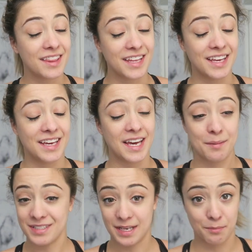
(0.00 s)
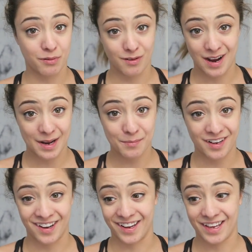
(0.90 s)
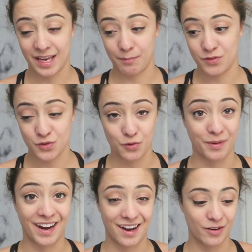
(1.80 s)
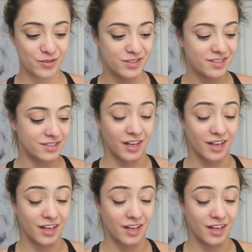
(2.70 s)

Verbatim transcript: the Amazon Prime guy came to my house,